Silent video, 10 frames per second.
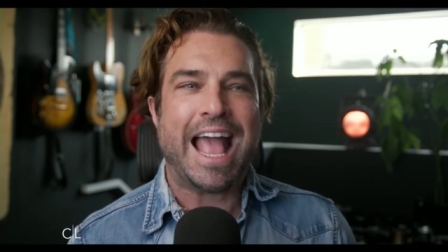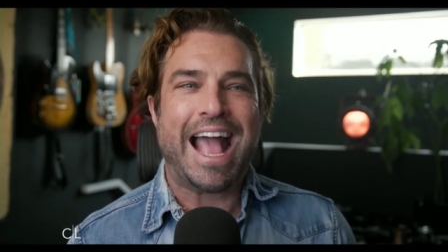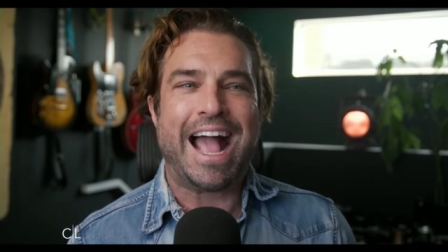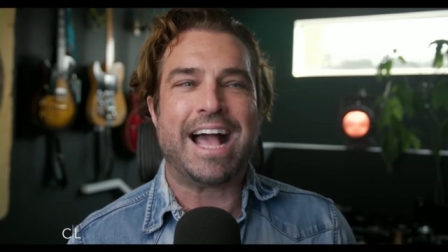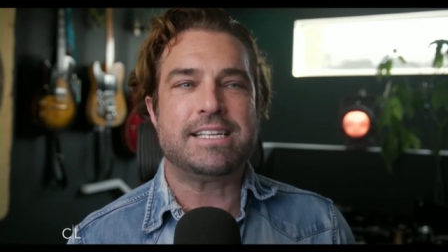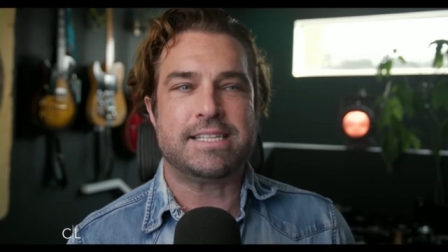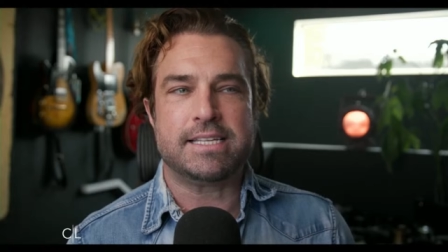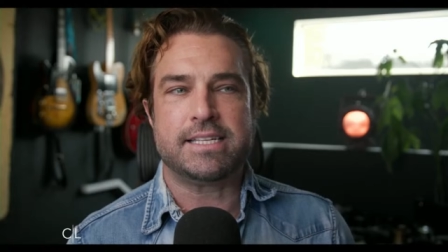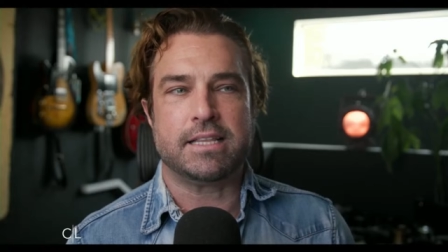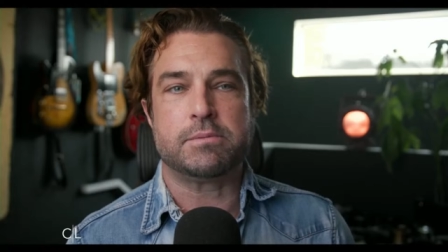as they
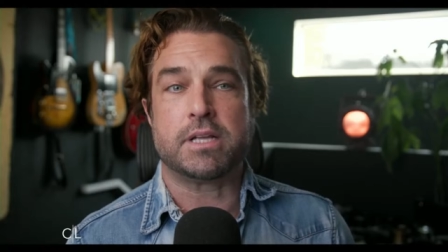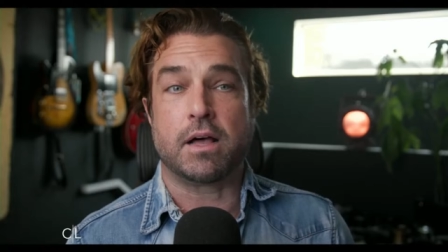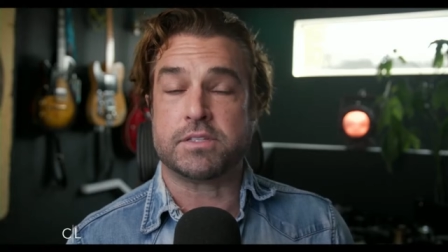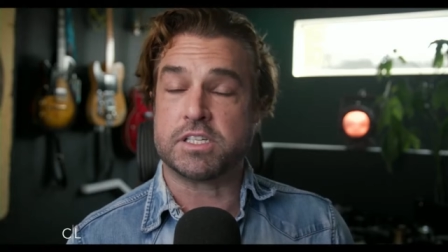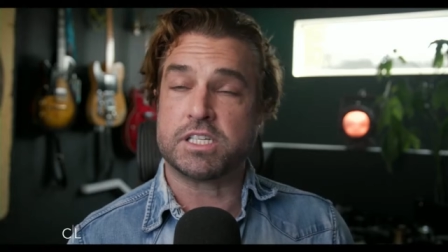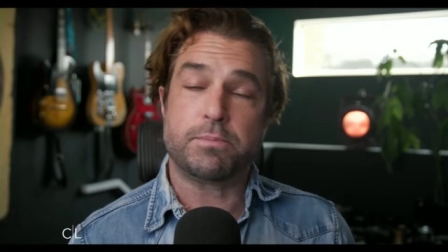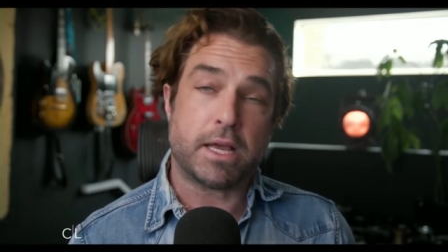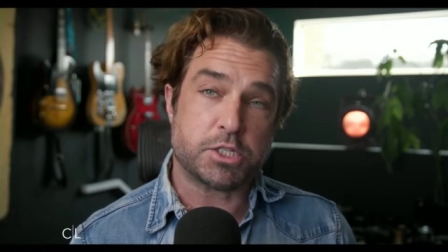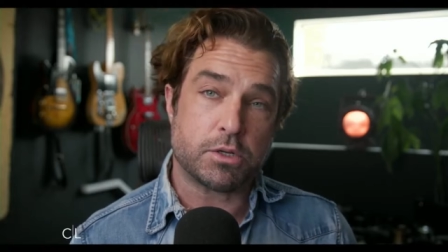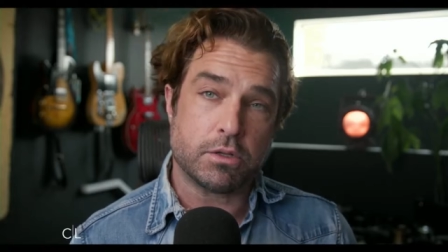see themselves as
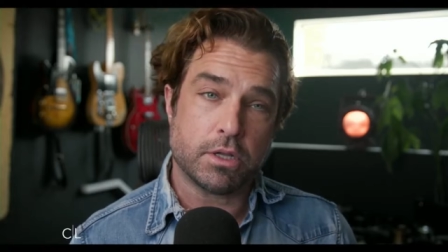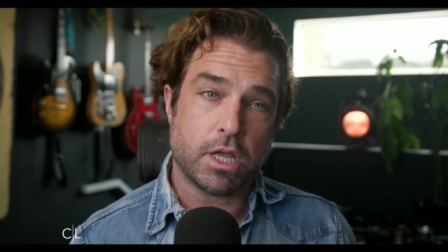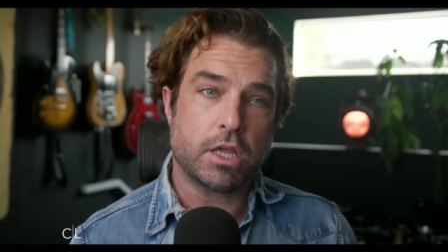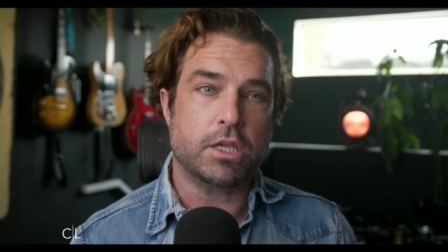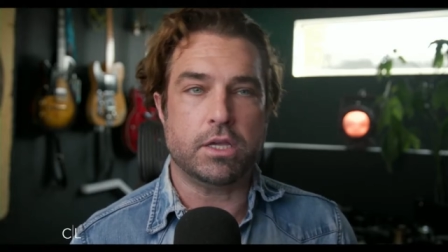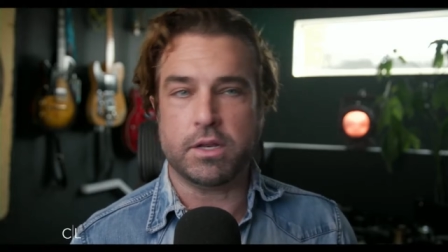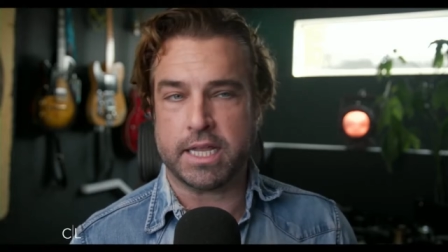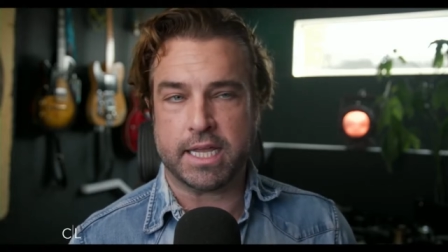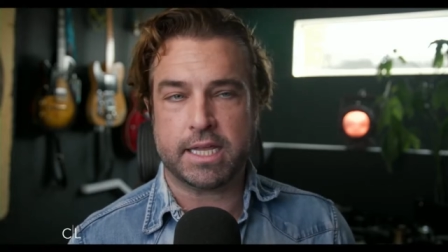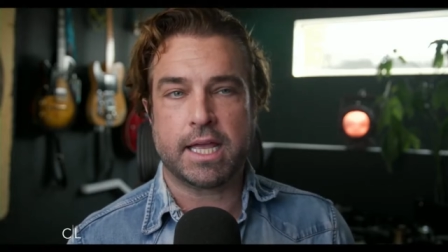special,
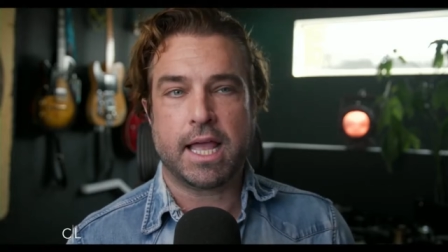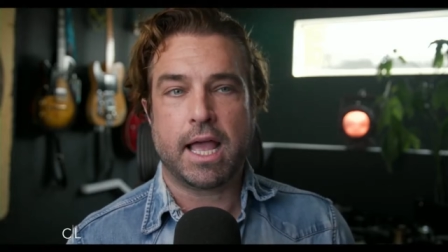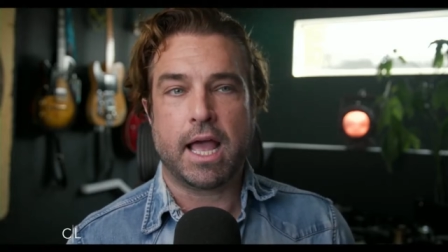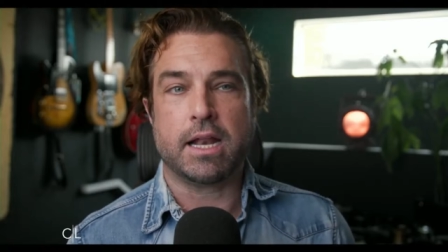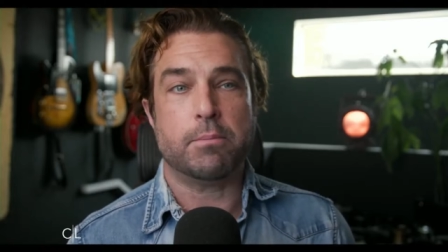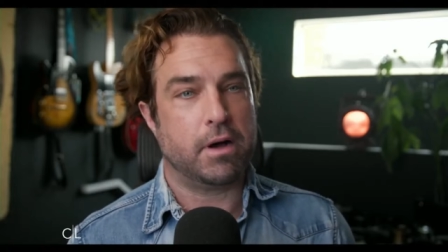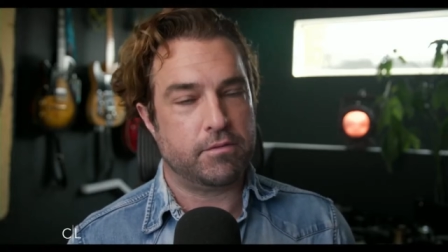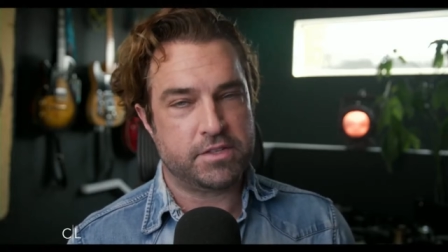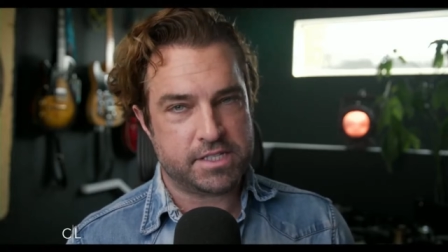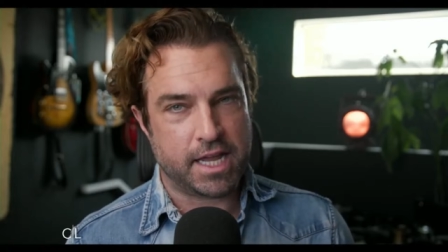unique, and above the
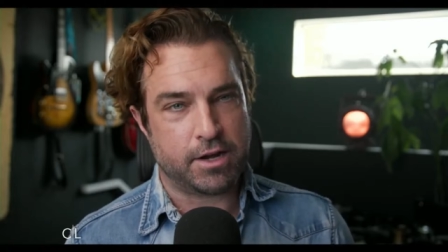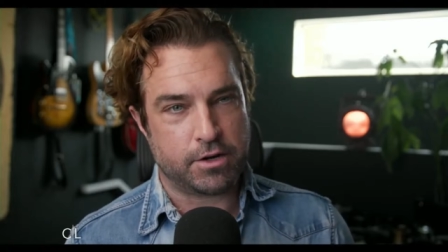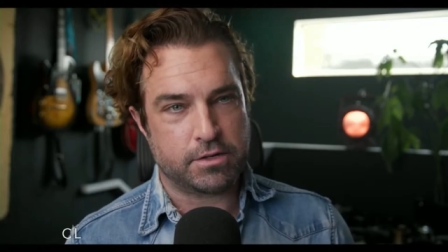standard.